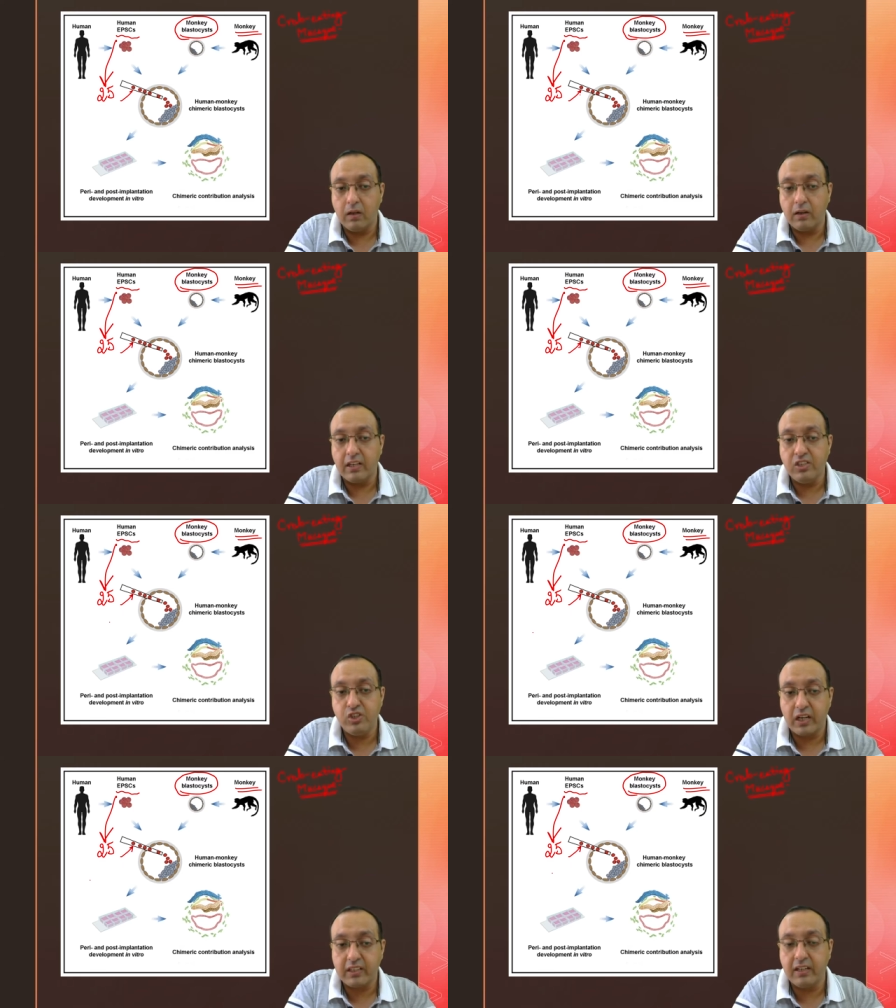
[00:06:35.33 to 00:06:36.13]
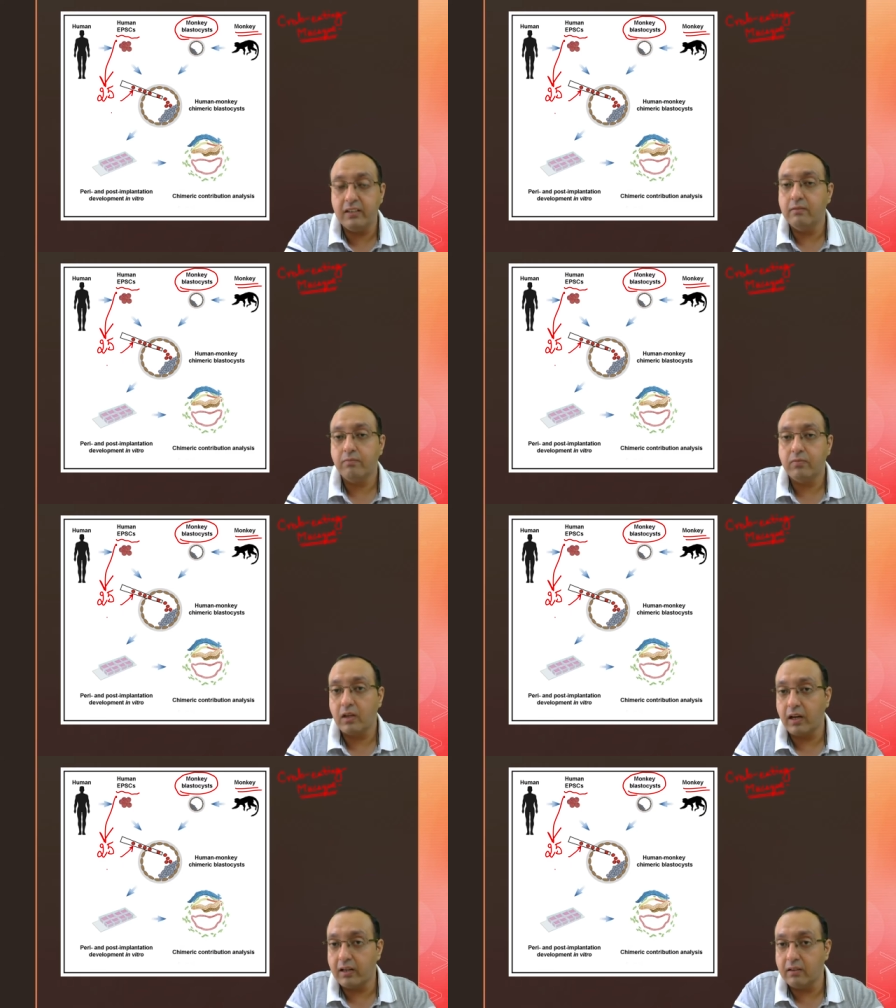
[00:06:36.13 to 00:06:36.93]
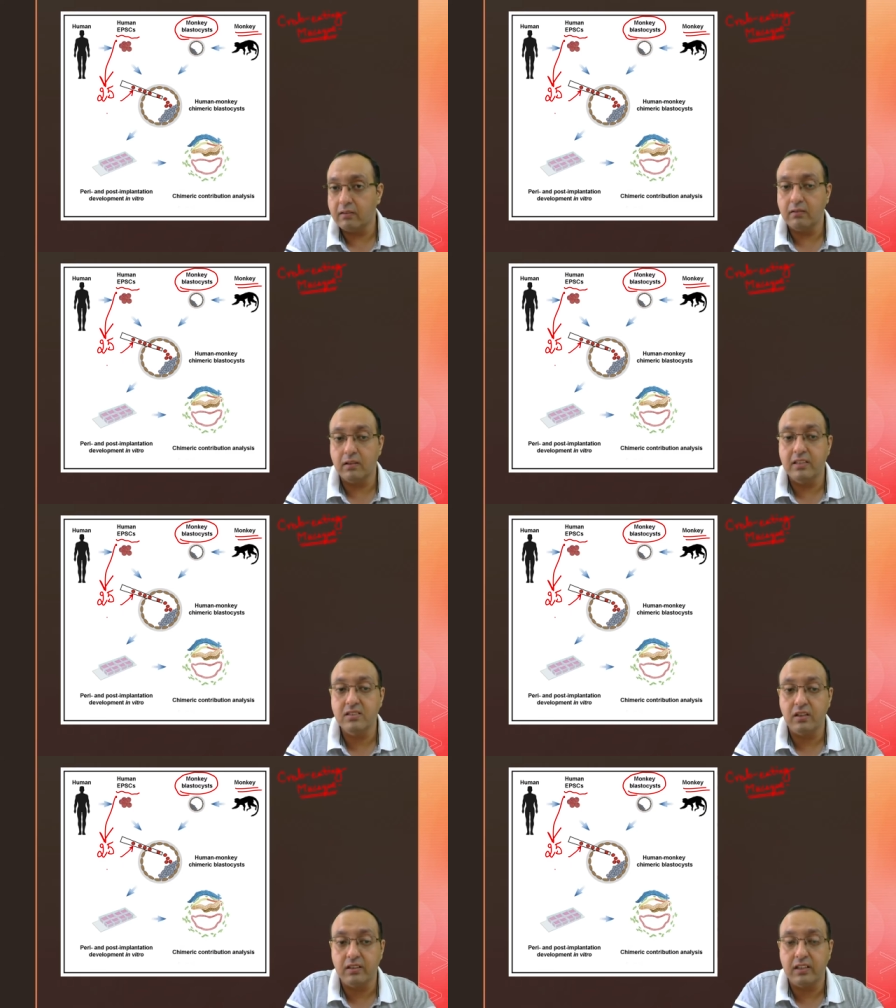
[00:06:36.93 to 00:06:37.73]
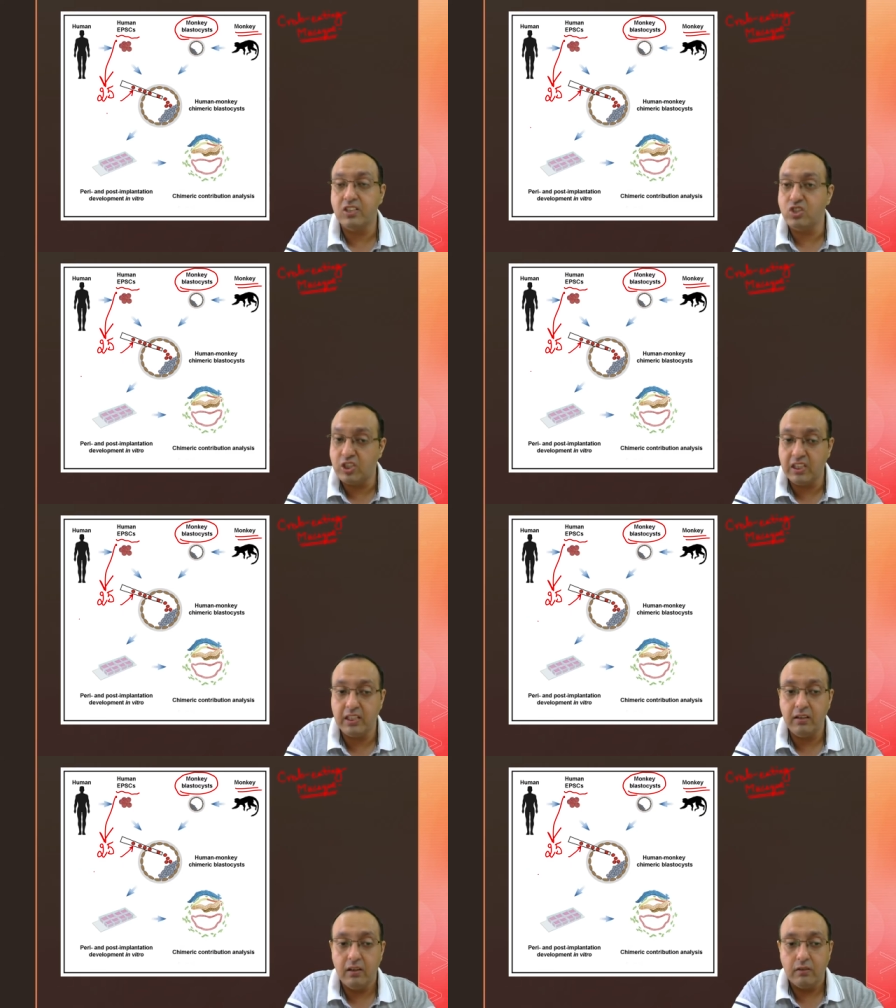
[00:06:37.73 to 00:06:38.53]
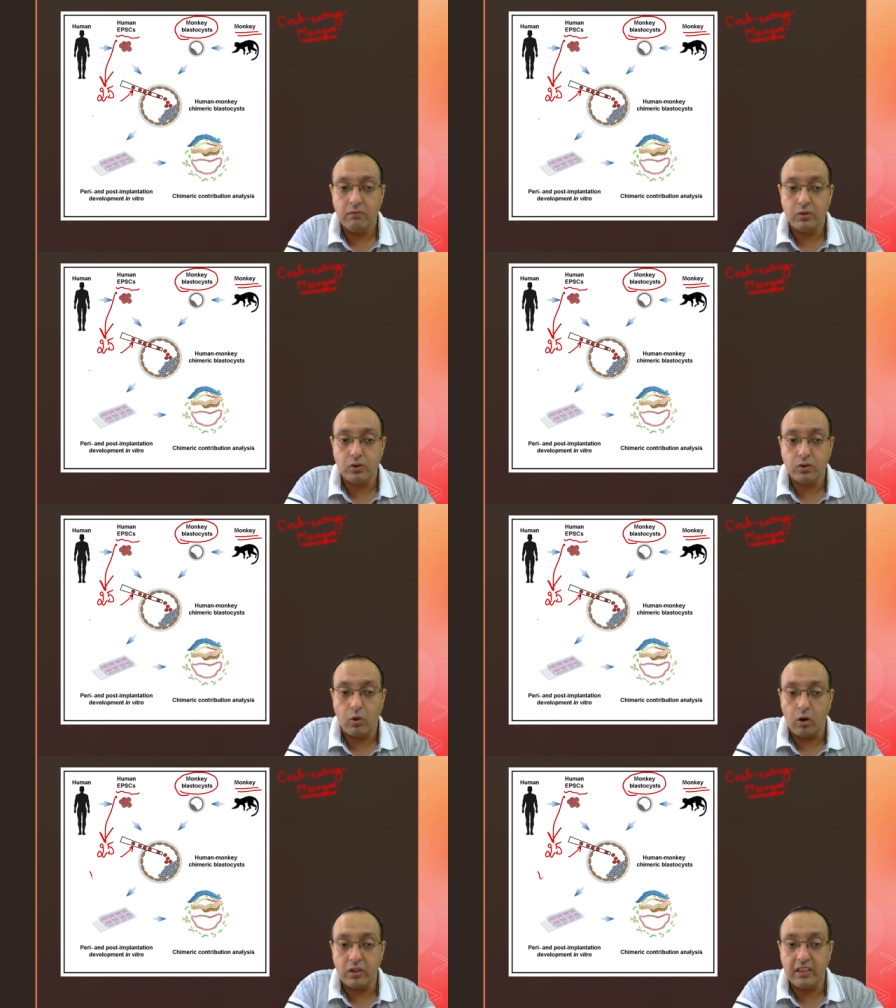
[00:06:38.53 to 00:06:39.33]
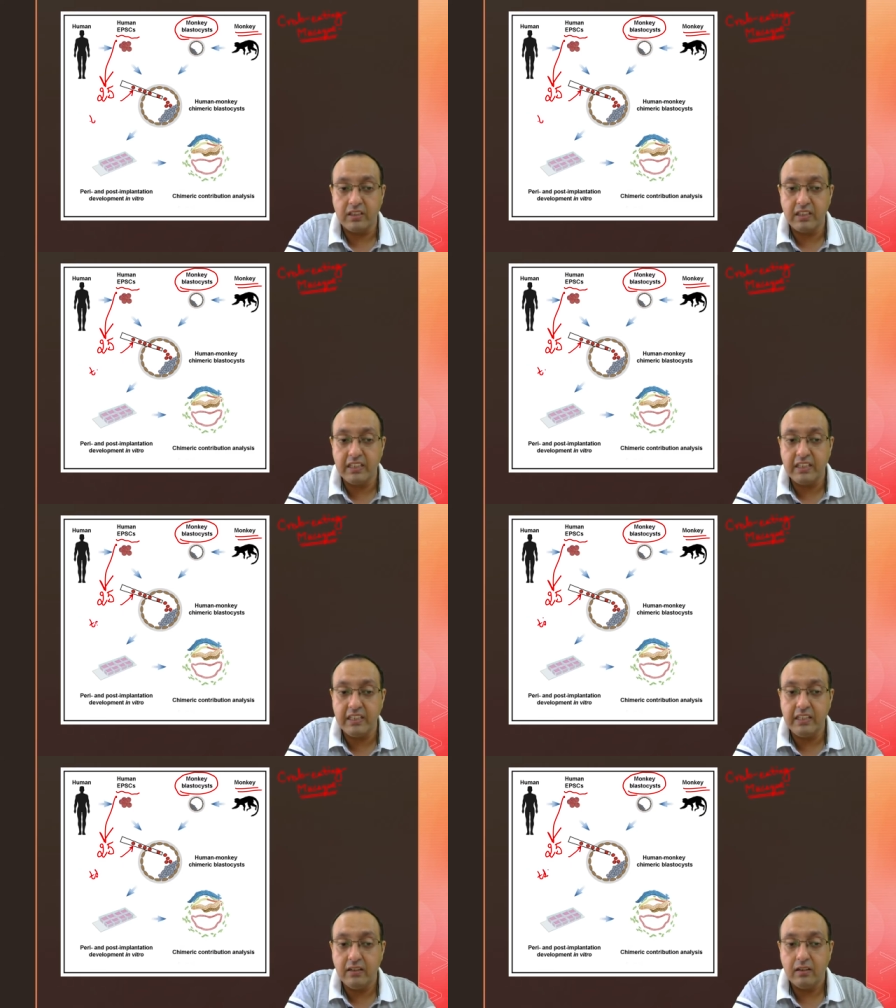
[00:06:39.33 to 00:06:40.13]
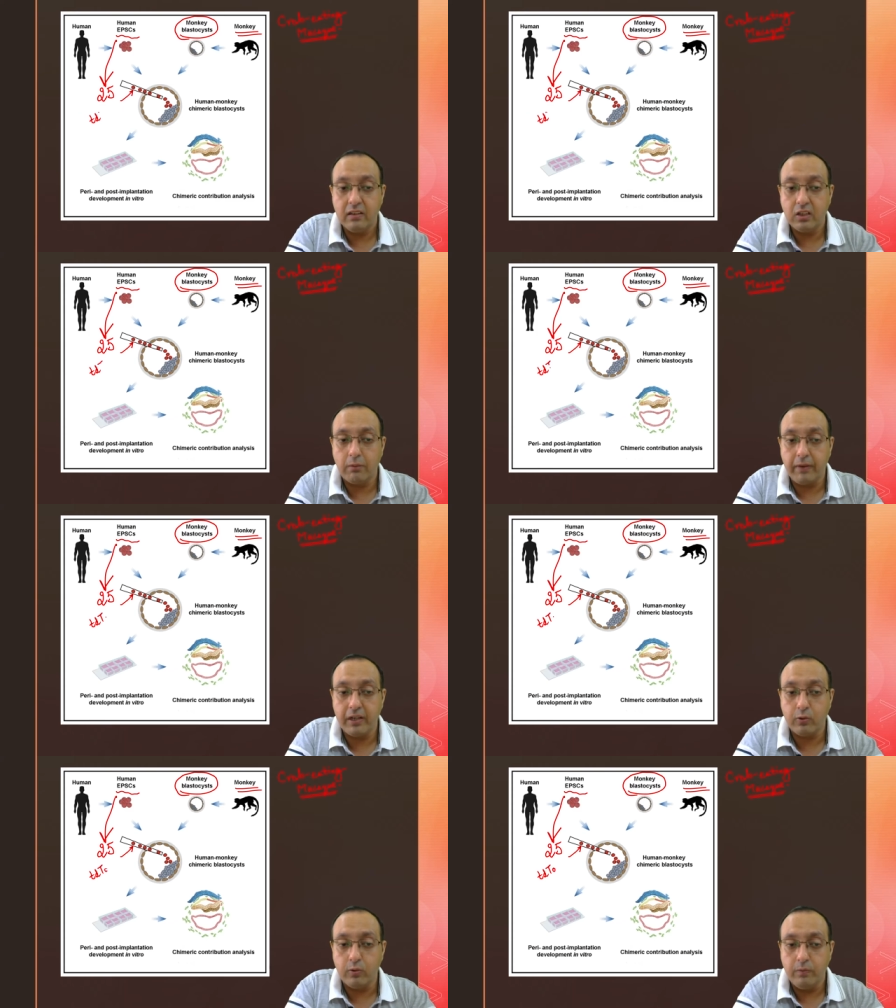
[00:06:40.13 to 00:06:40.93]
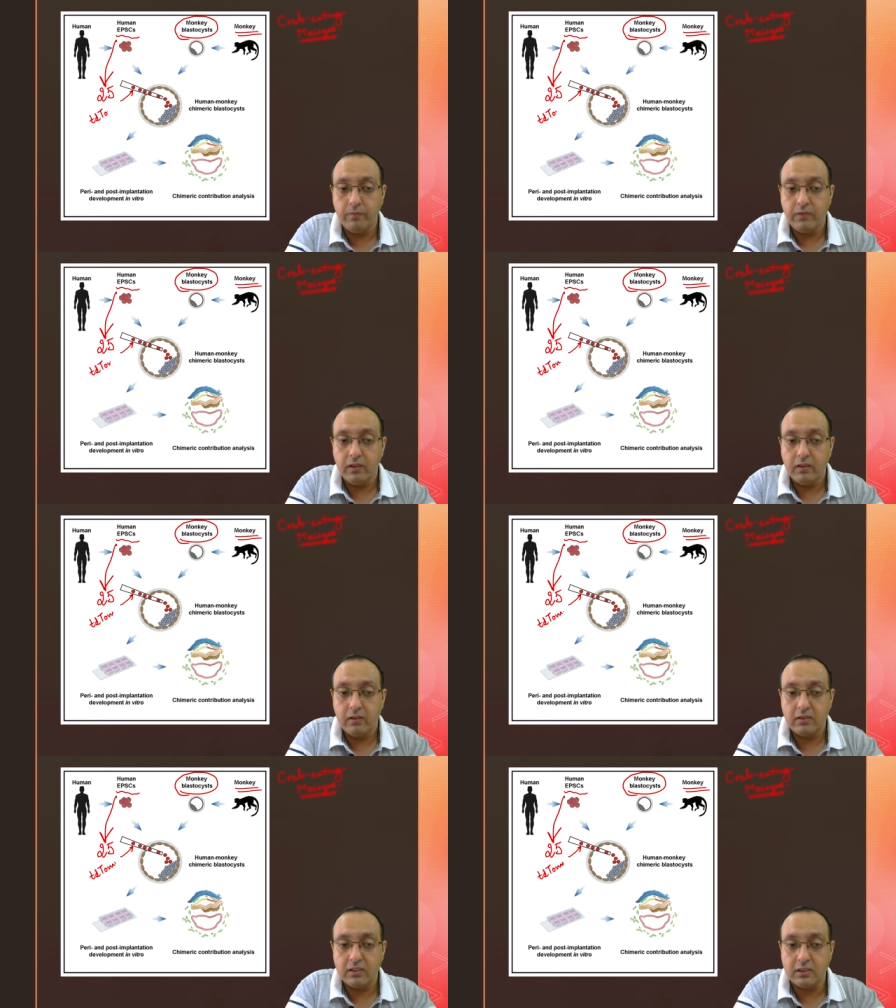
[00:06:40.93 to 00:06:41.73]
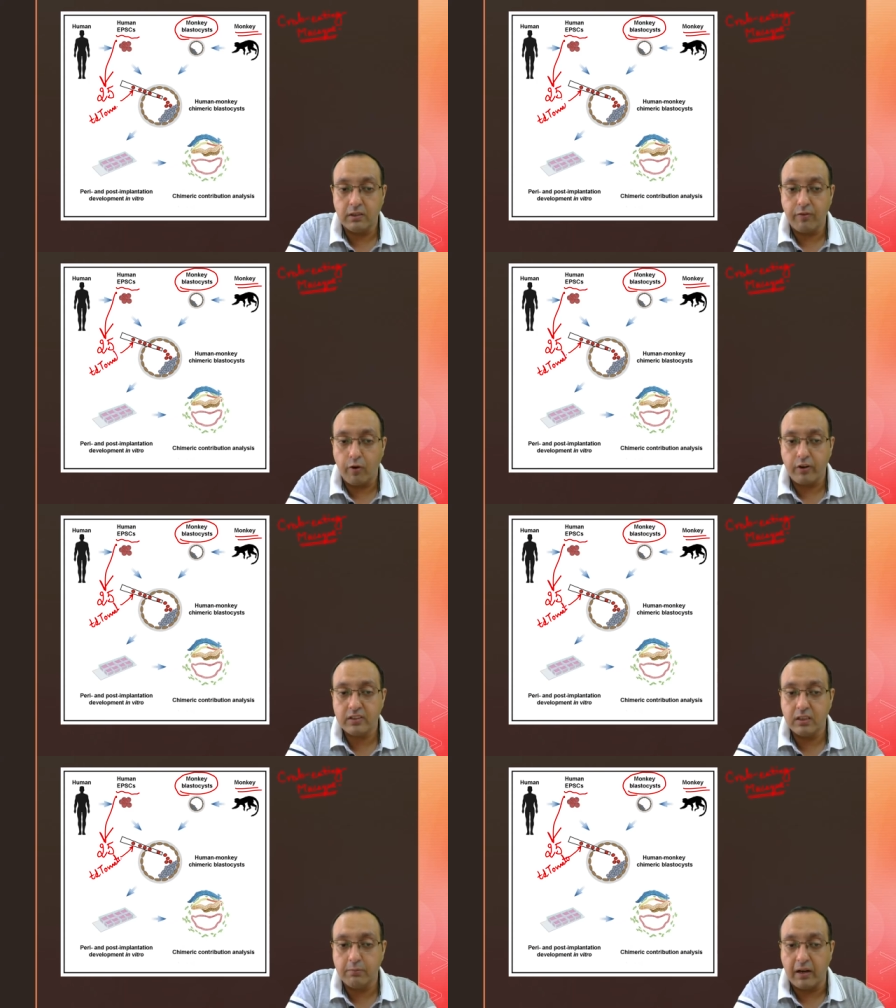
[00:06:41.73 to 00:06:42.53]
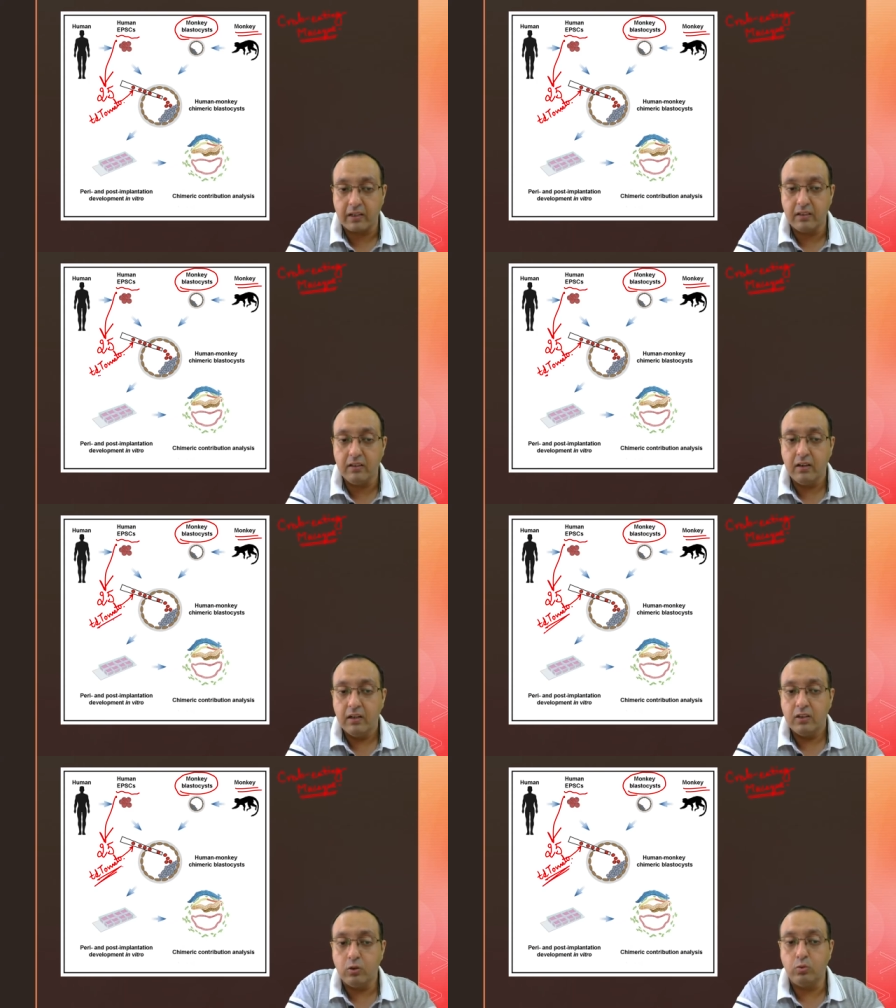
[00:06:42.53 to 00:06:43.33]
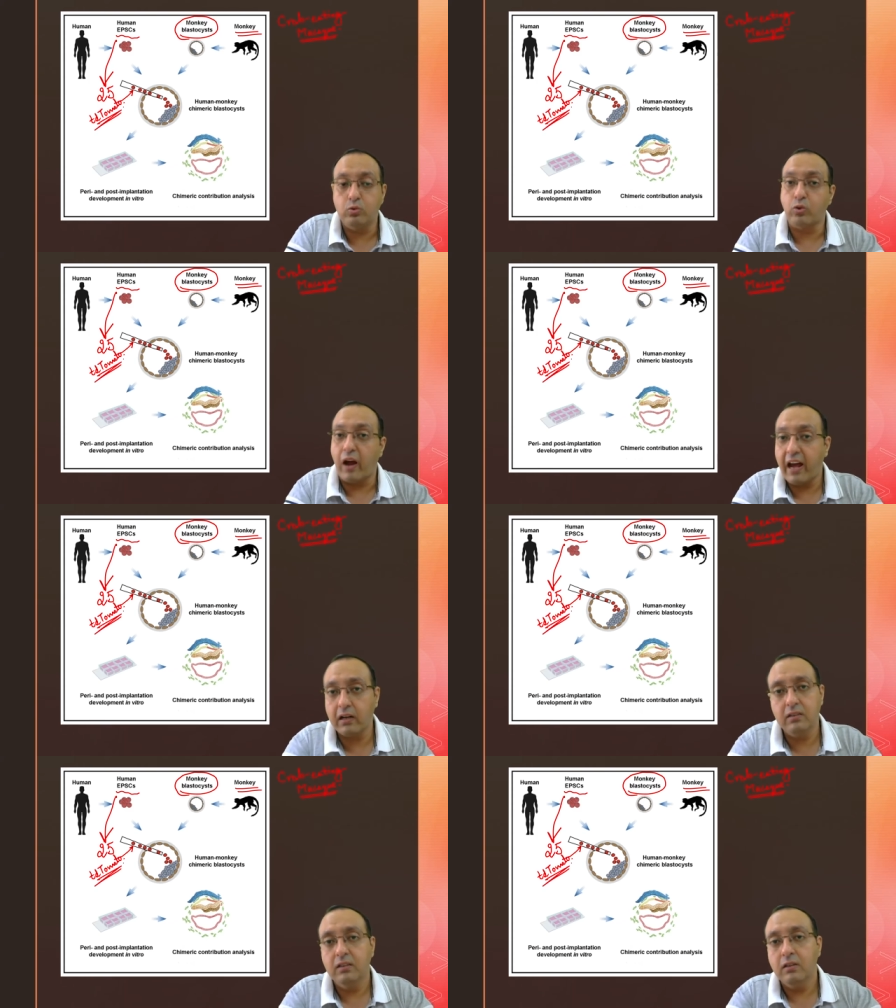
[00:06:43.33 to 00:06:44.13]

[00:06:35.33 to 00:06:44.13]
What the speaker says: injected and inserted a gene which was called the TD tomato. This is a fluorescent marker to track